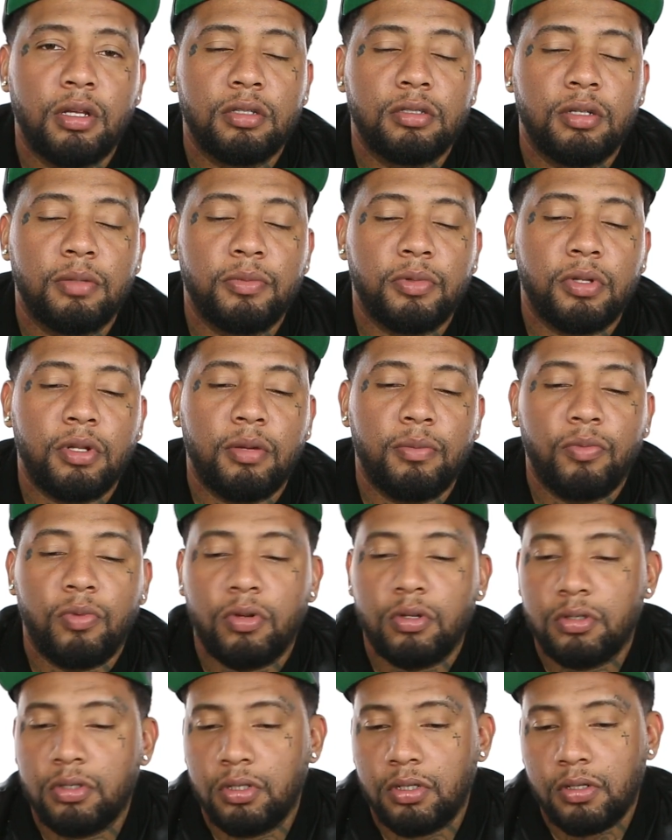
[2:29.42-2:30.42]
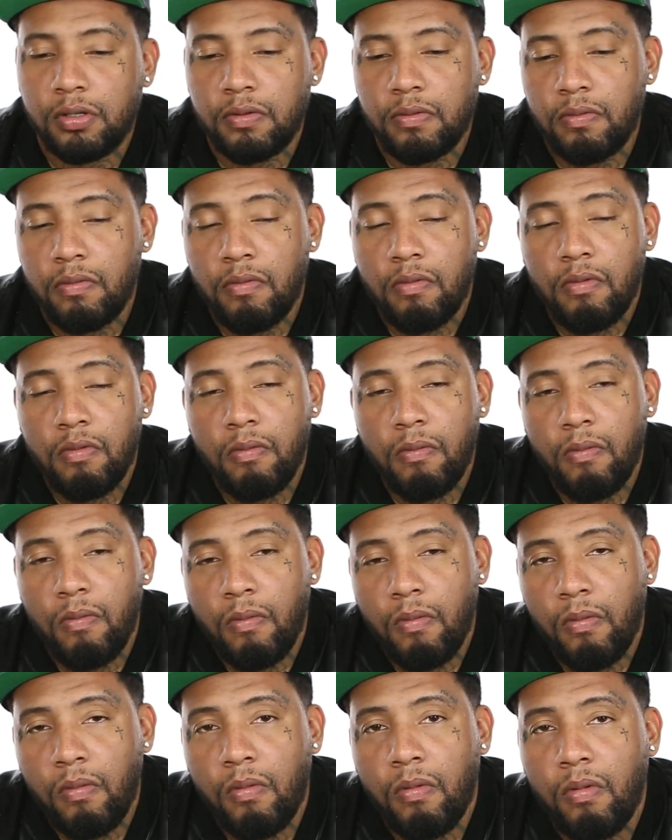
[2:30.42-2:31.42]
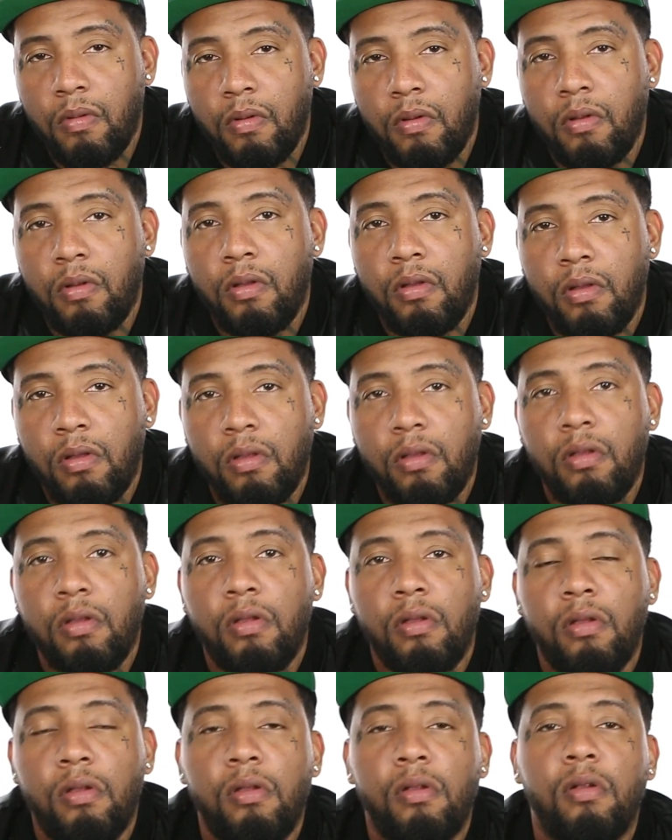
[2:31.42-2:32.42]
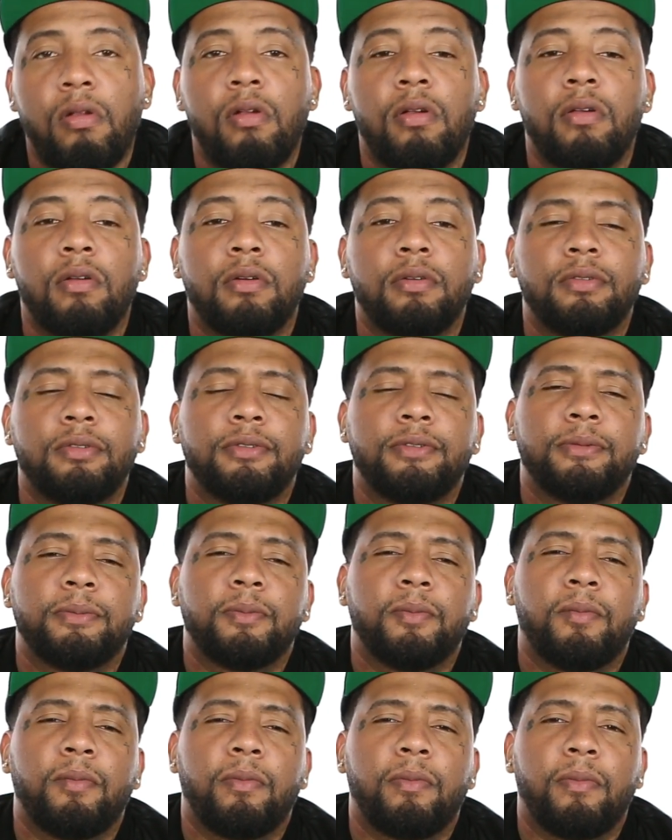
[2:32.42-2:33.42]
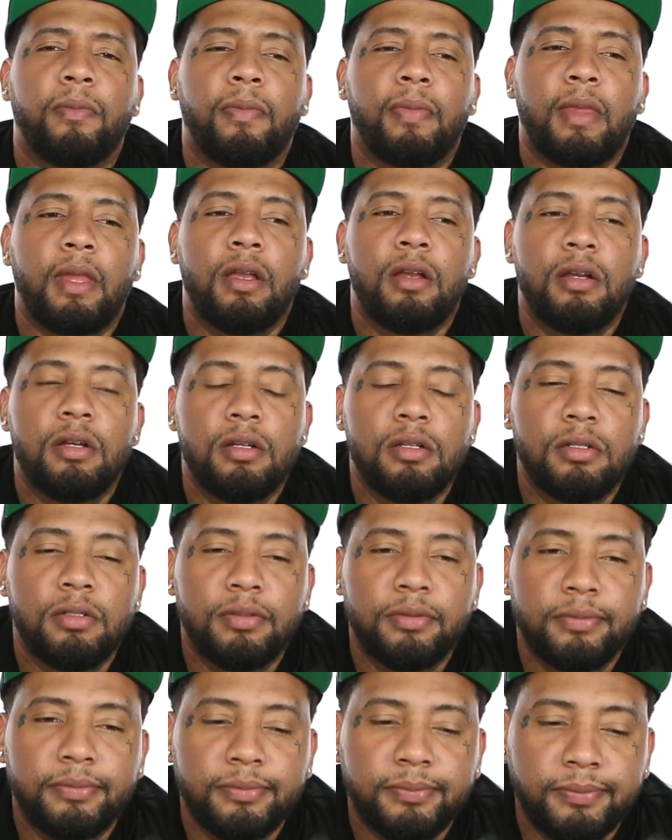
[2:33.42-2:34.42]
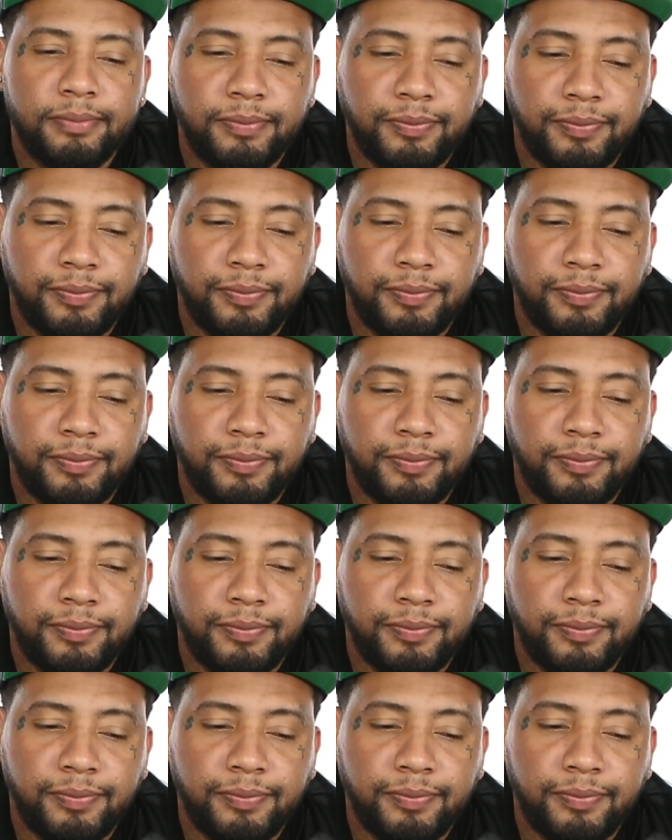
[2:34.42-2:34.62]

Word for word: something I brought to them. Can you explain your strain? Um,